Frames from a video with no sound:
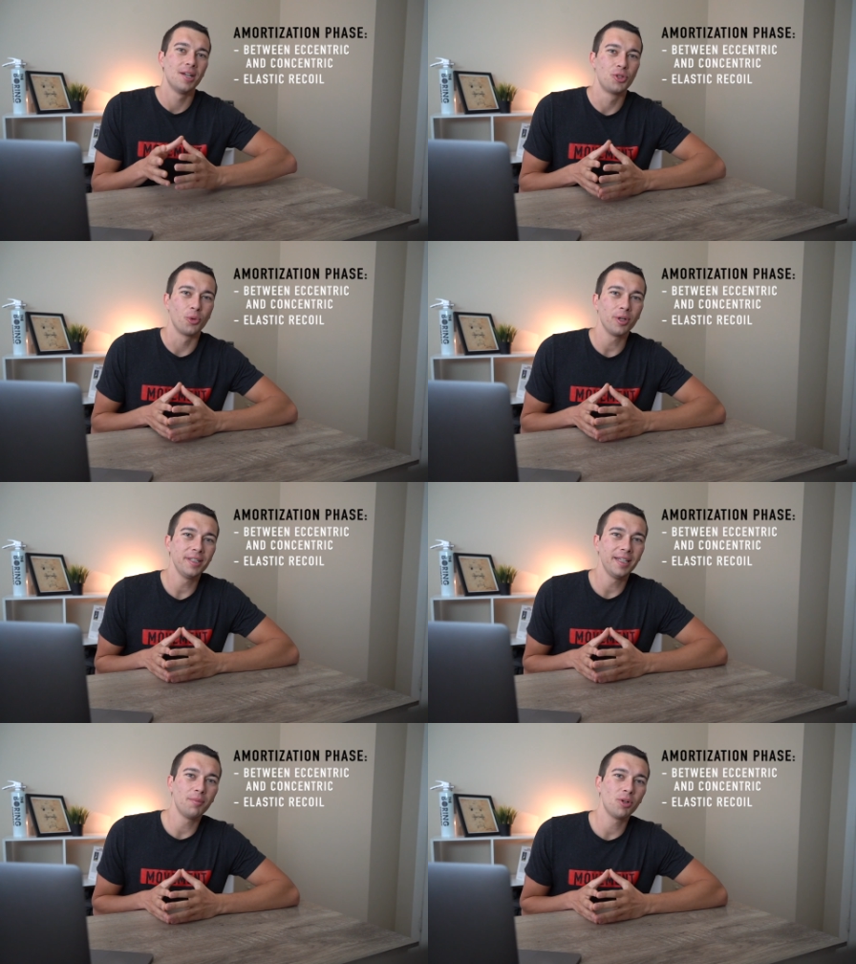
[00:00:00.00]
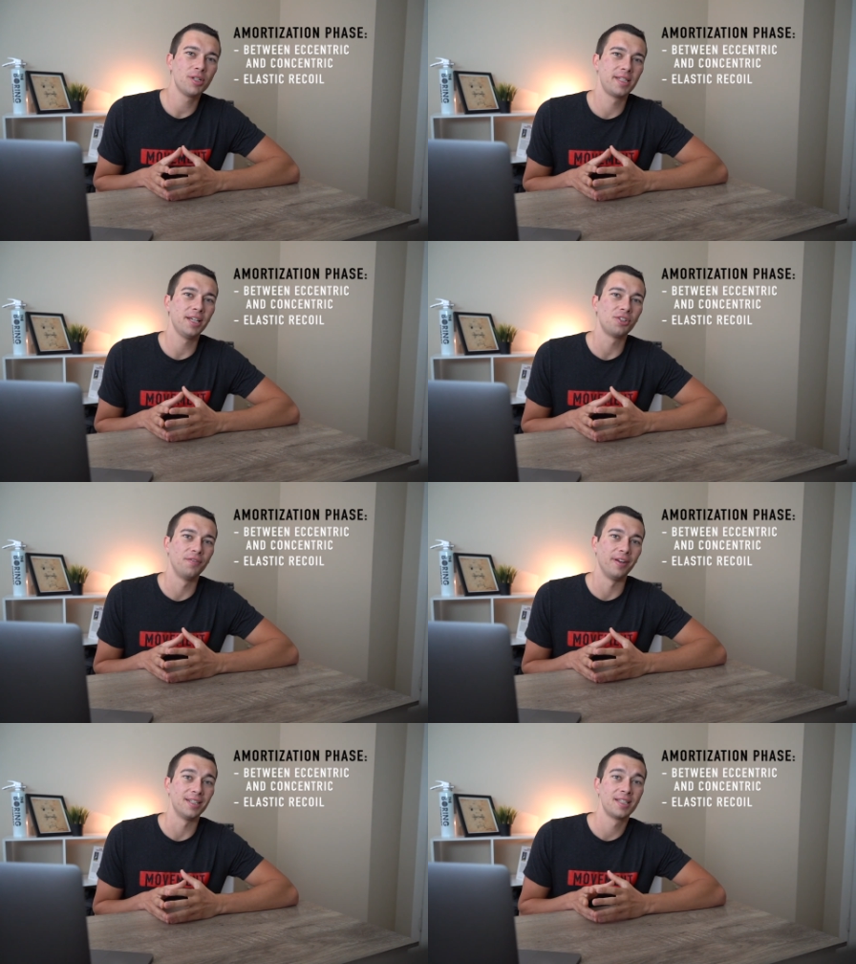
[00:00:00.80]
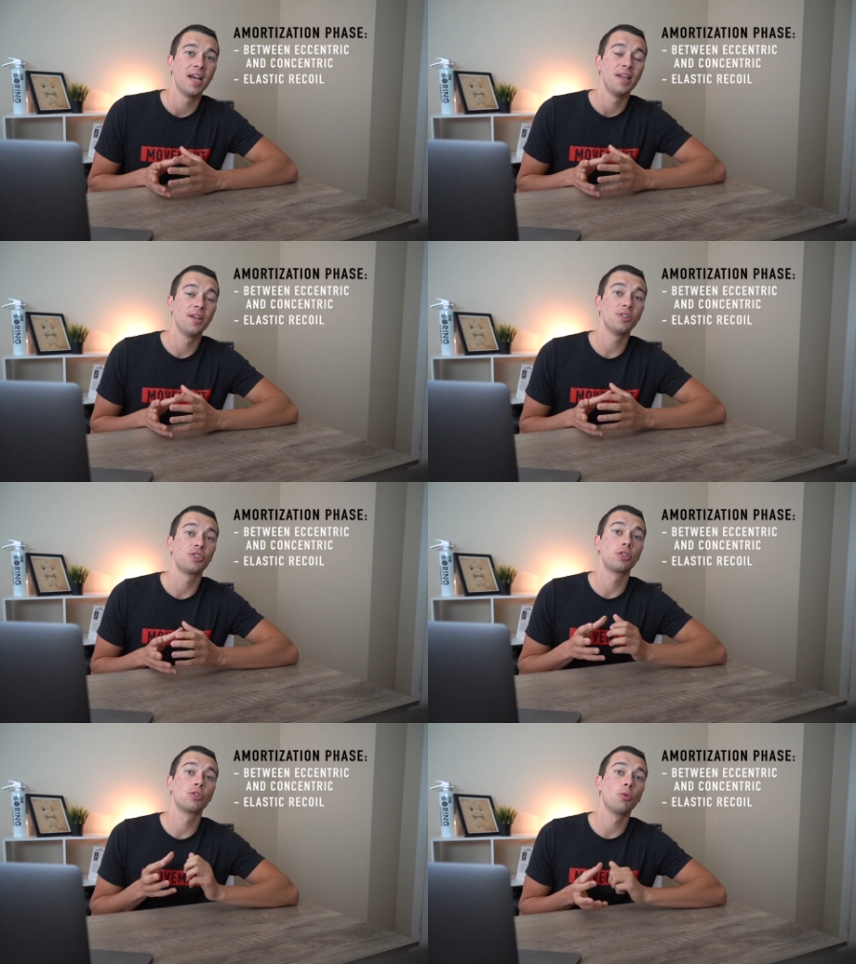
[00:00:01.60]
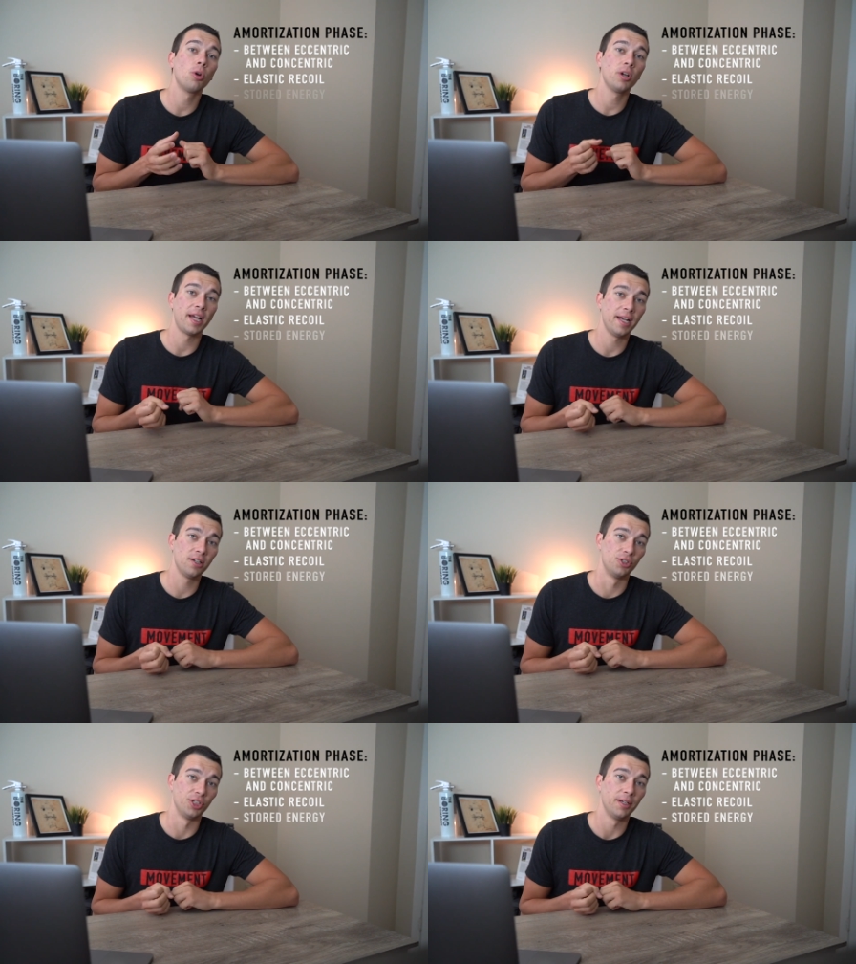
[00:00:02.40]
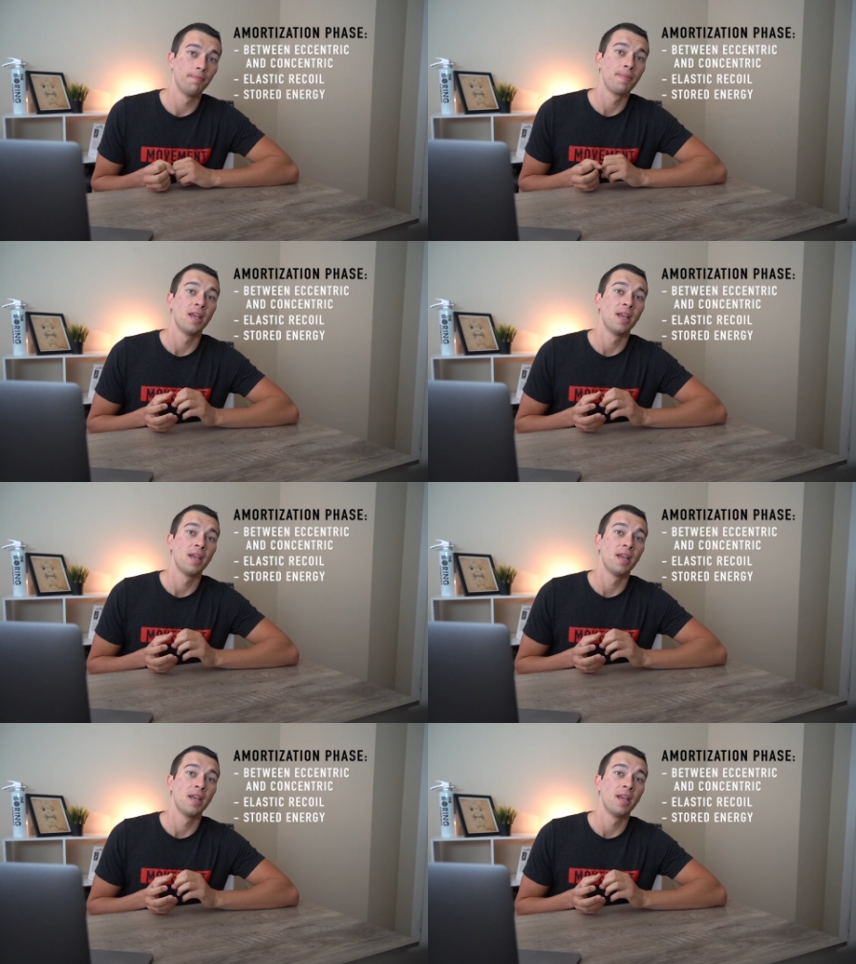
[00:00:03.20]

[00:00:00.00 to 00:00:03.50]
During the amortization phase, there's stored energy.